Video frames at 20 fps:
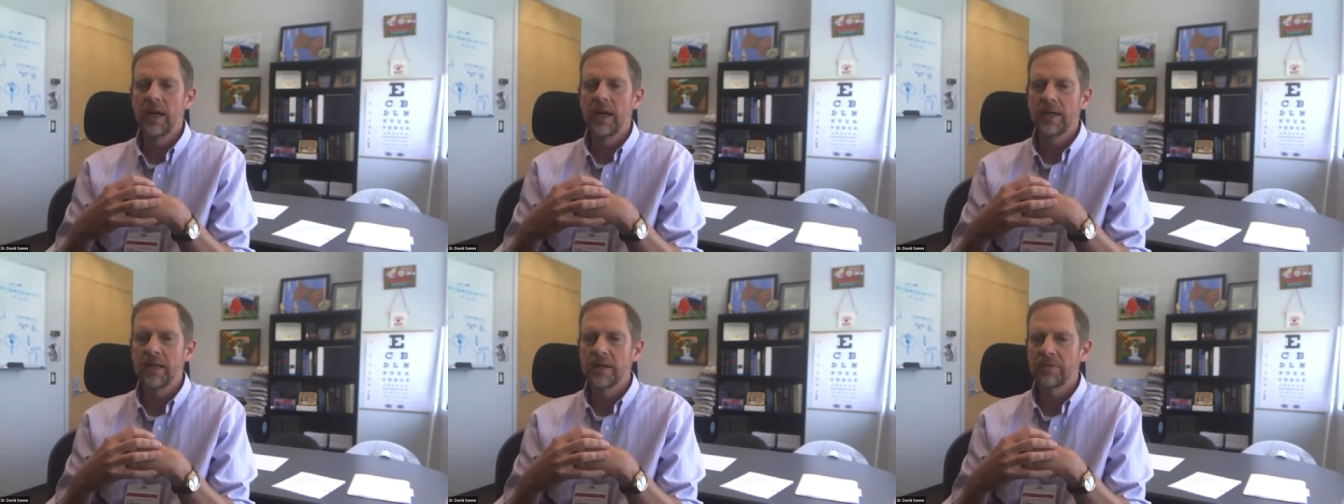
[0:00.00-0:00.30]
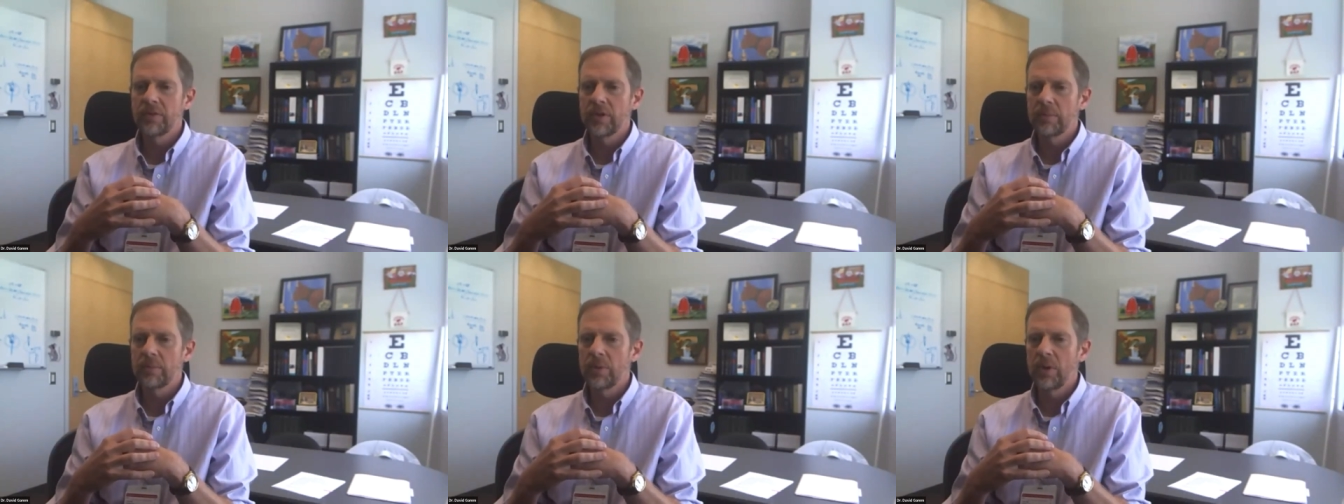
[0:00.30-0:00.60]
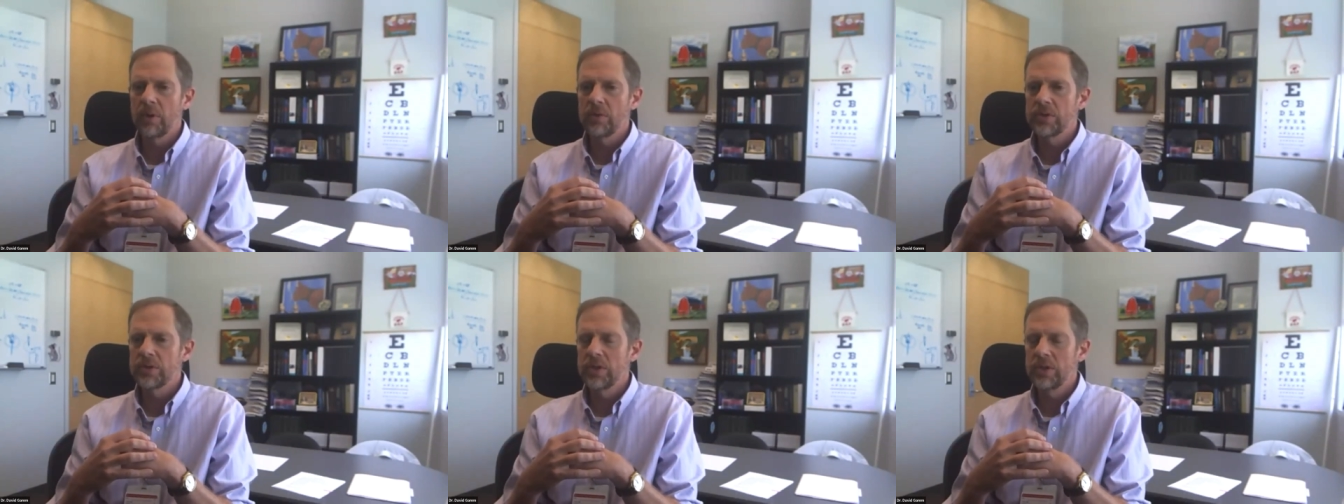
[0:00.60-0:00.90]
a different
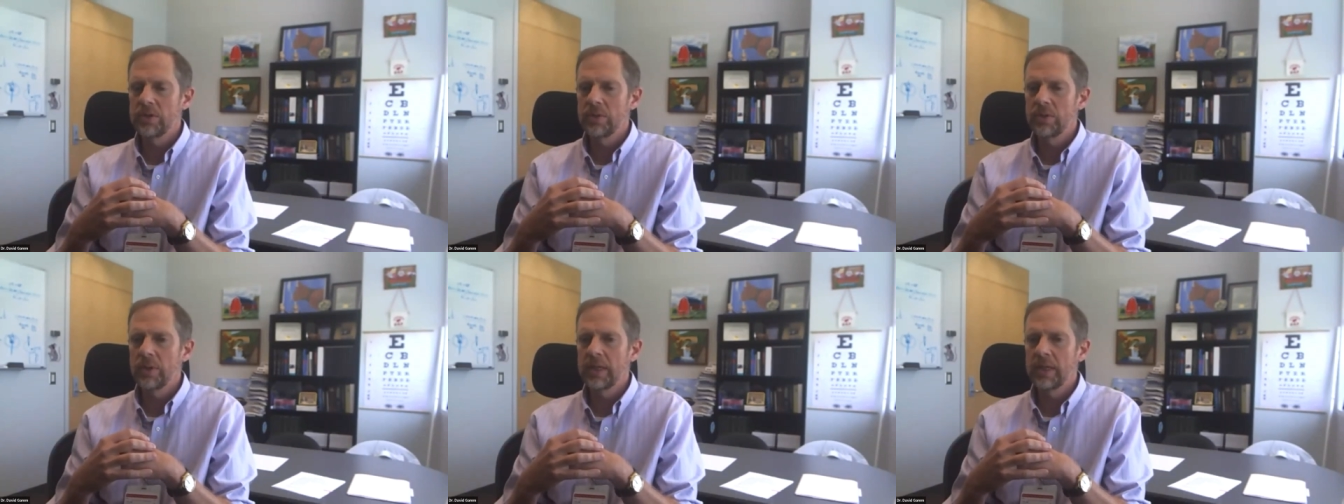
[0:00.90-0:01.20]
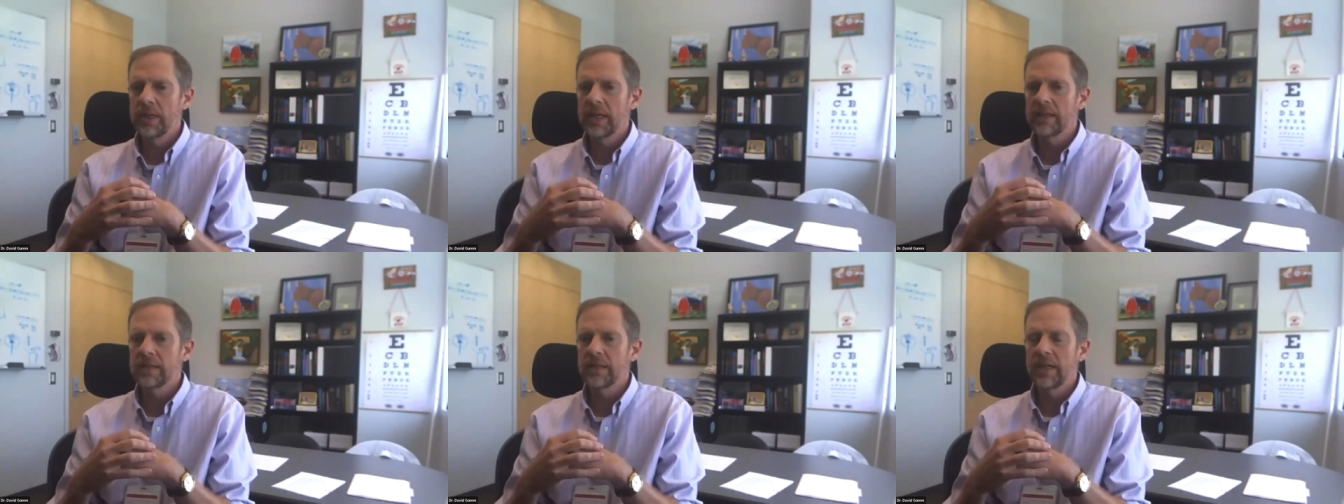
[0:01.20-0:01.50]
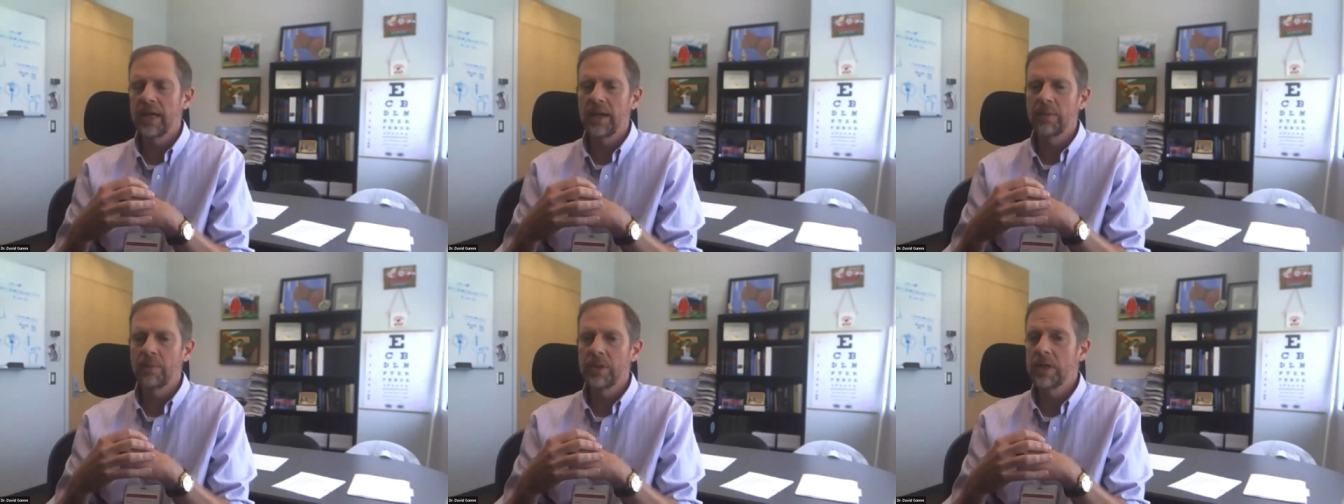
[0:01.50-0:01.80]
approach to doing it,
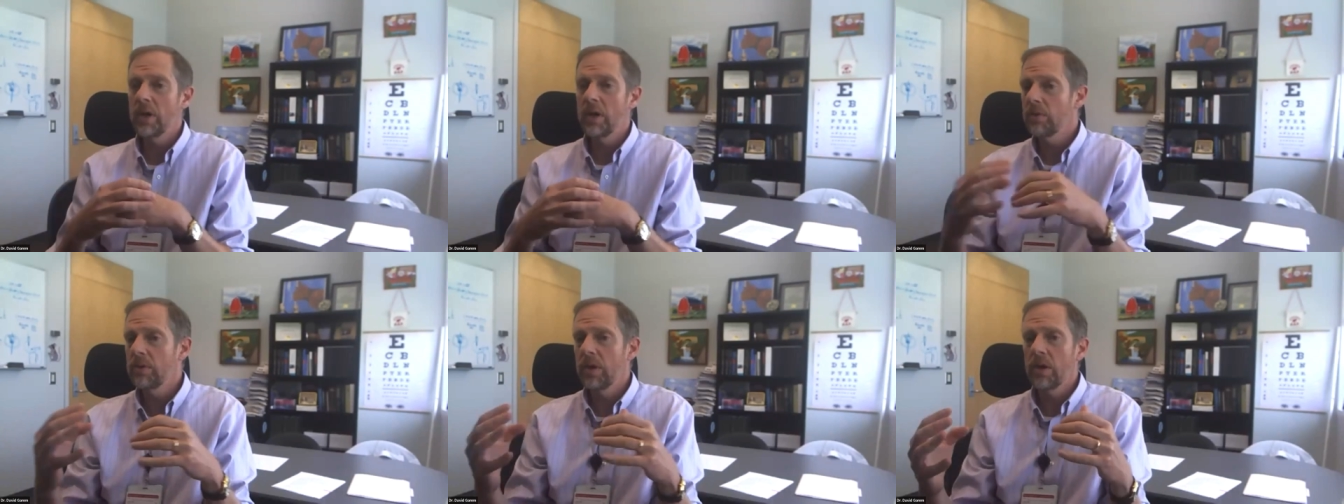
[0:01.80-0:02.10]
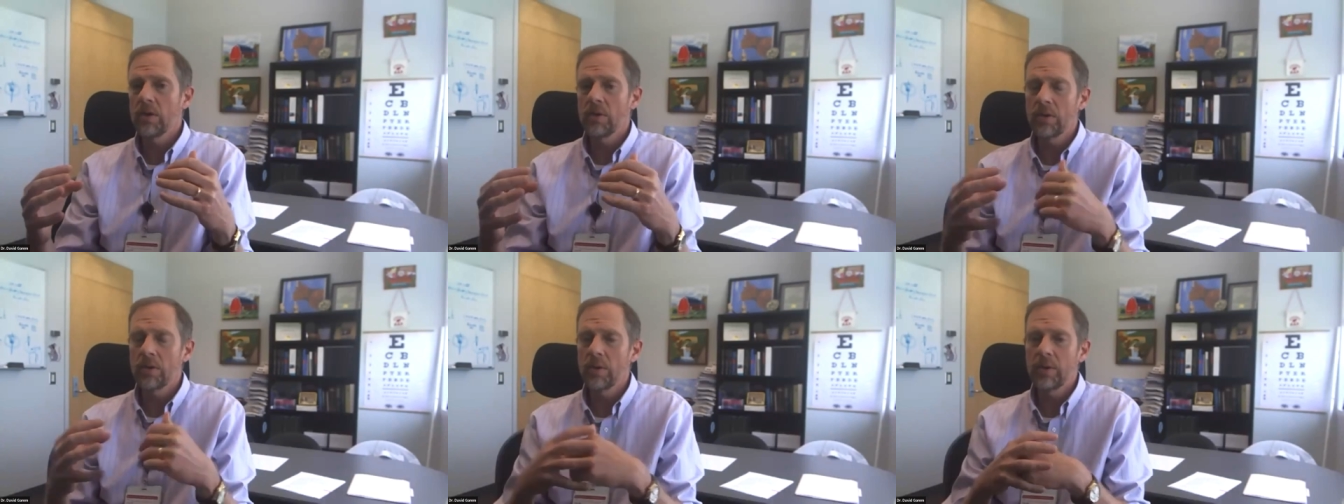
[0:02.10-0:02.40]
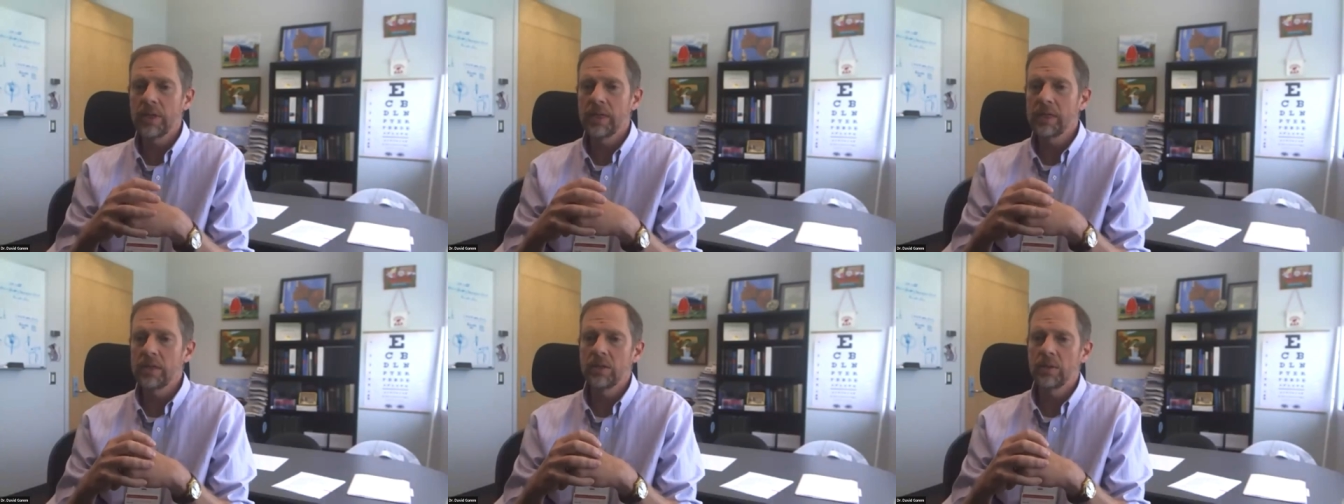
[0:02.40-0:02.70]
and we don't know
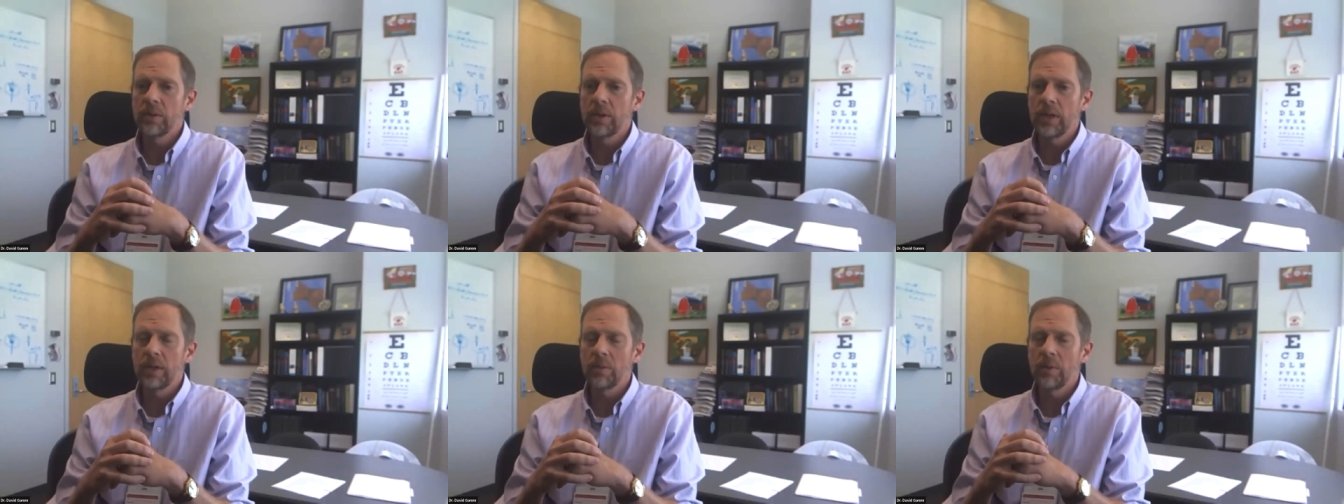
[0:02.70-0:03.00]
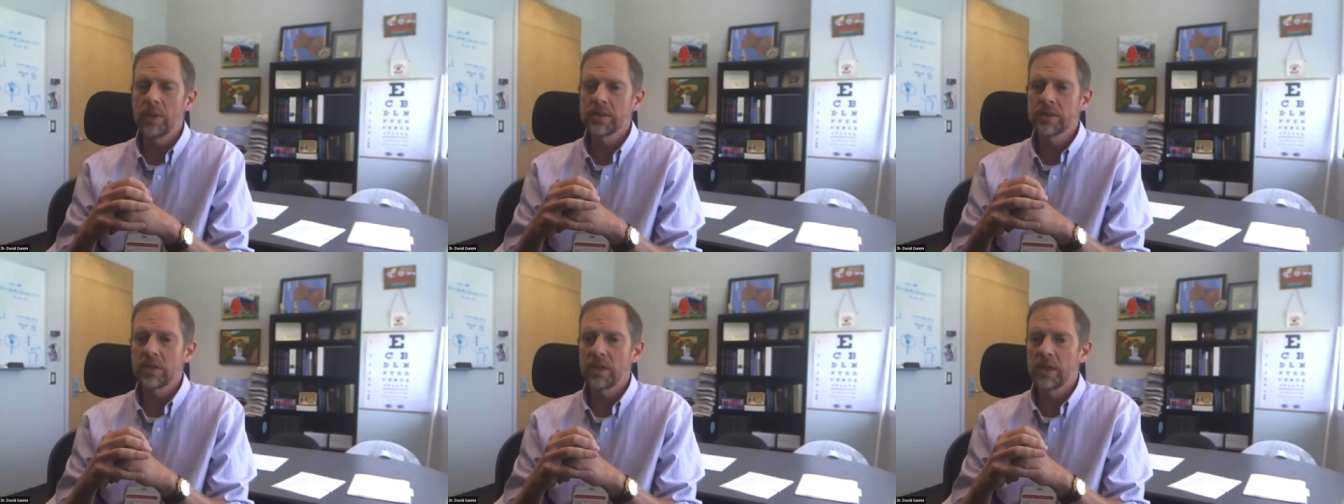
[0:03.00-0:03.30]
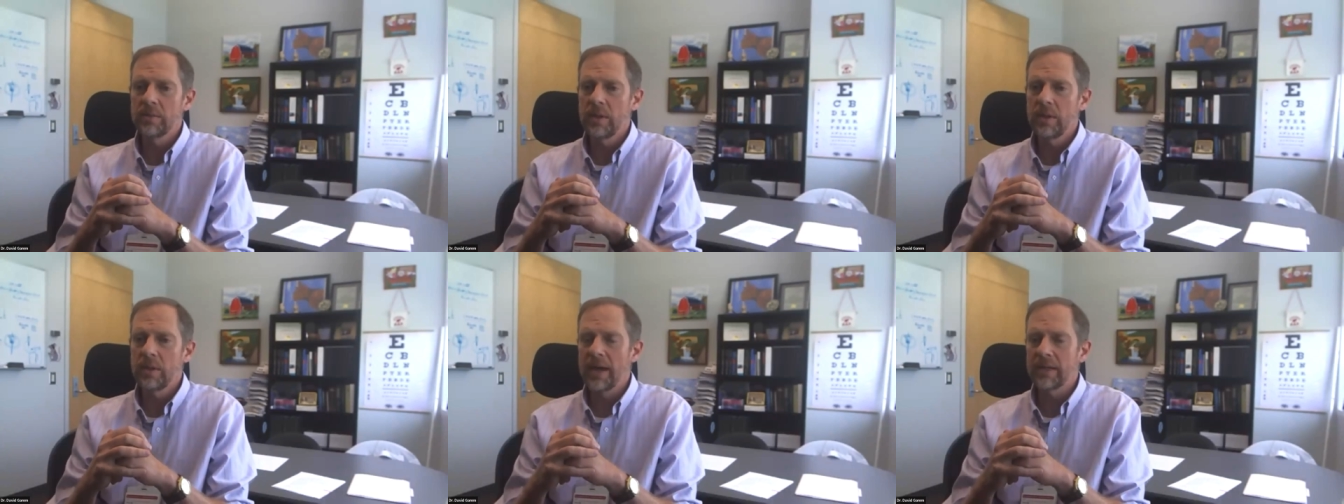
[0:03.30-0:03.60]
going into it what's
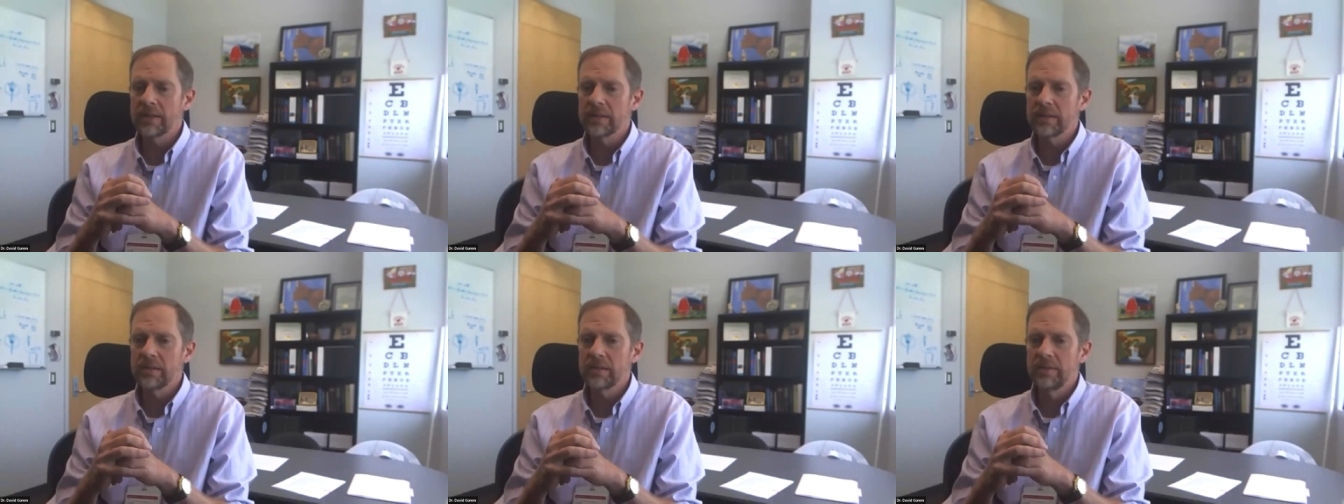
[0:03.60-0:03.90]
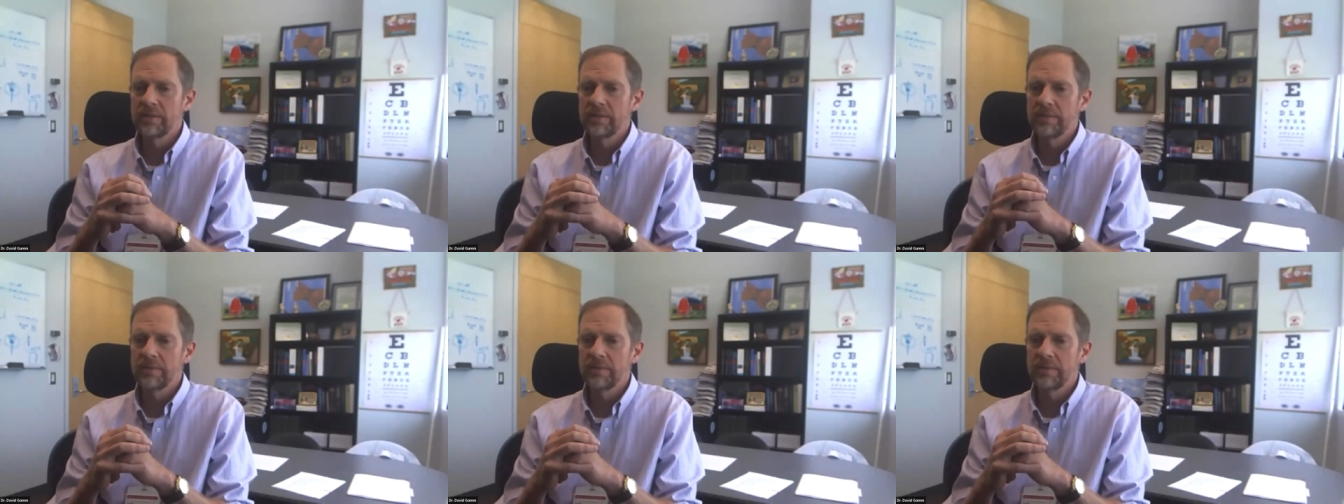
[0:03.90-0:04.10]
going to be best.